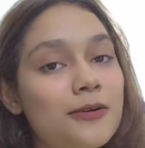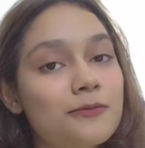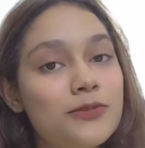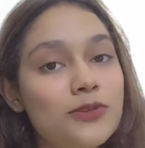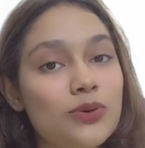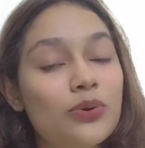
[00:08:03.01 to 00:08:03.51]

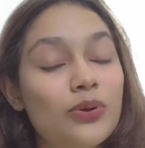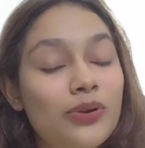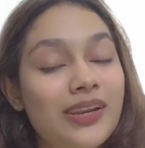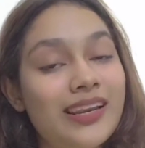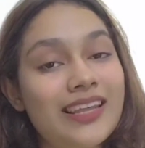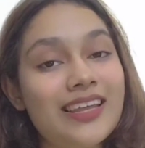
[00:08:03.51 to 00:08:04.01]
So you
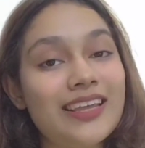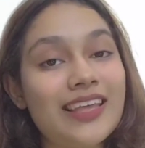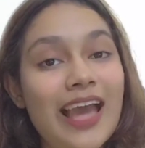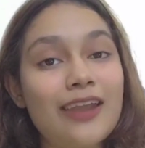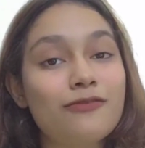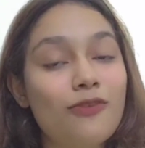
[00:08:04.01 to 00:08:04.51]
really
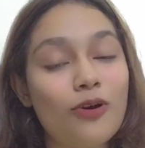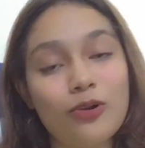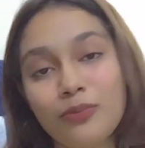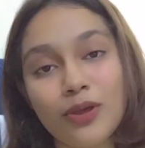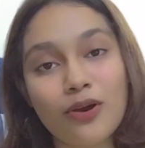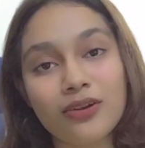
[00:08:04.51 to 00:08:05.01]
can follow
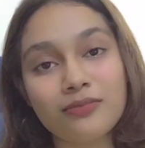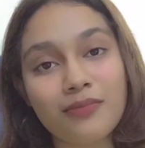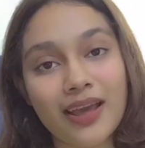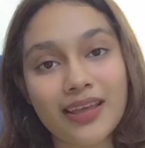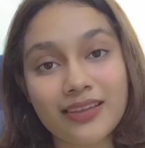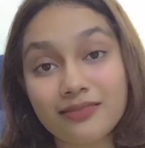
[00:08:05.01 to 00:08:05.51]
me on
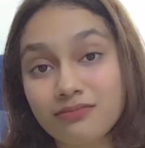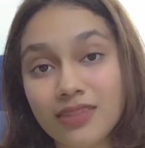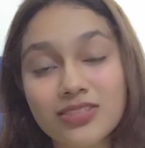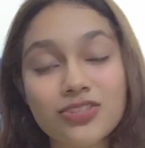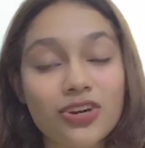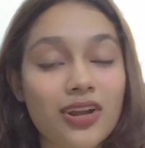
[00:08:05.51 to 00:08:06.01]
my
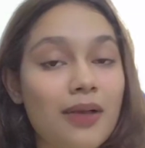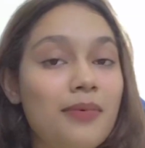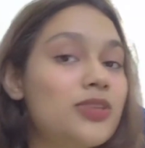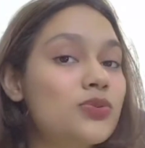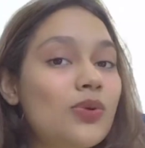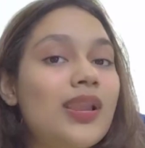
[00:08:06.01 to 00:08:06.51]
Instagram
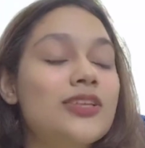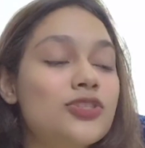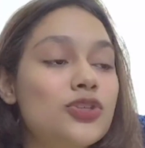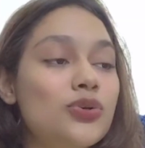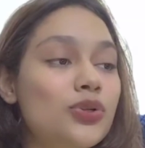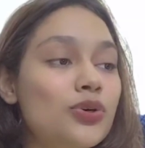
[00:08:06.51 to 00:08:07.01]
as well
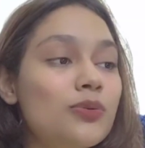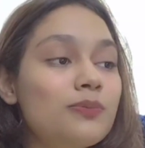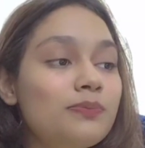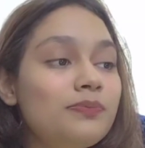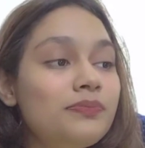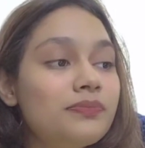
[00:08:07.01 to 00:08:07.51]
as
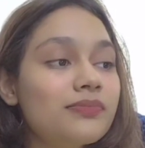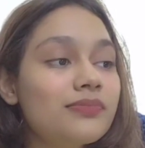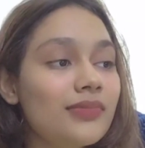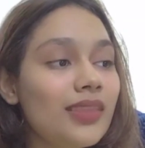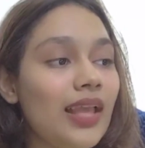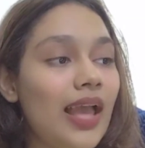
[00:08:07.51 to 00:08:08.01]
YouTube.
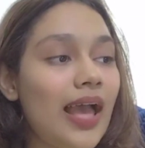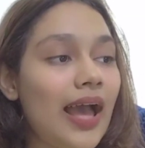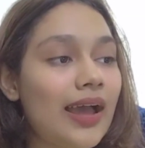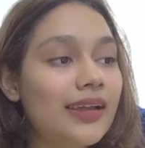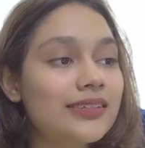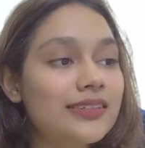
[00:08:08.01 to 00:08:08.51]

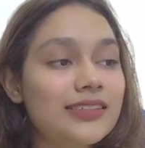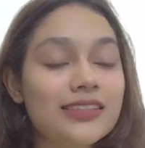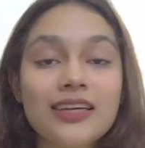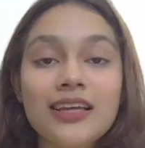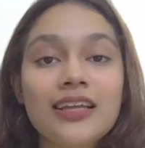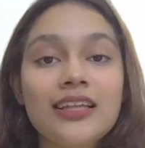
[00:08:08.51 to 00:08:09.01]
And
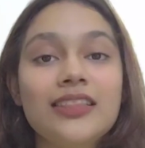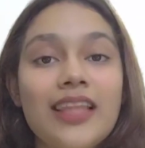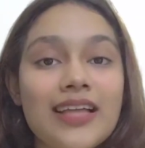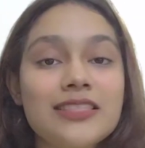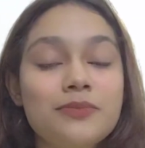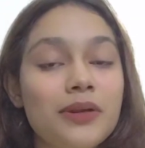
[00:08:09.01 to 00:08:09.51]

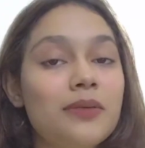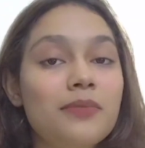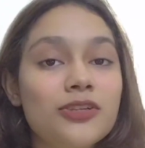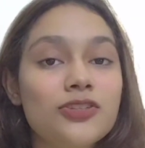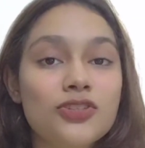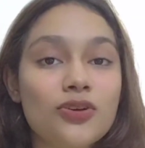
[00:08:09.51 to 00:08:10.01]
that's pretty
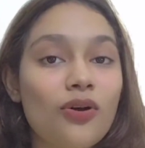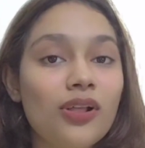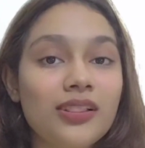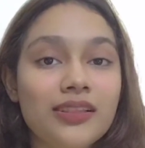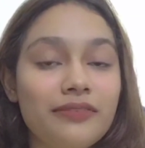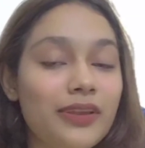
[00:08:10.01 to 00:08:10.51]
much
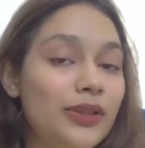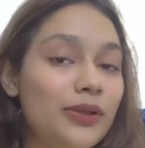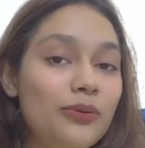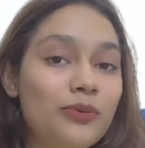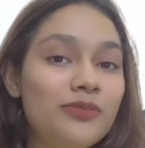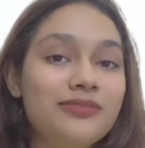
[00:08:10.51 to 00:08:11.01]
all the
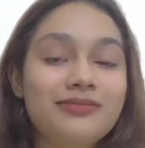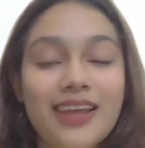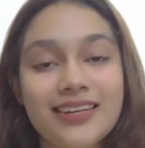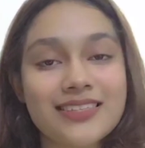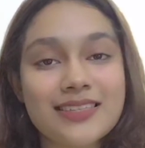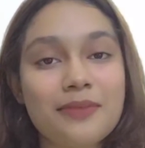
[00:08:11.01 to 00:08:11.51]
video
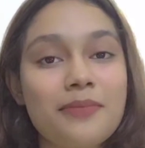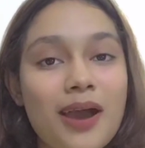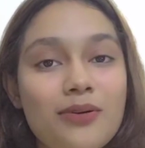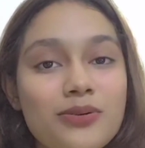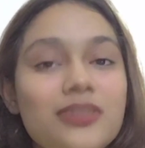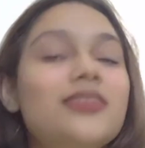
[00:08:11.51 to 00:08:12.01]
that is
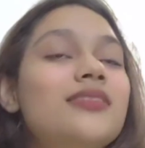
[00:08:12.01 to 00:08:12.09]
about.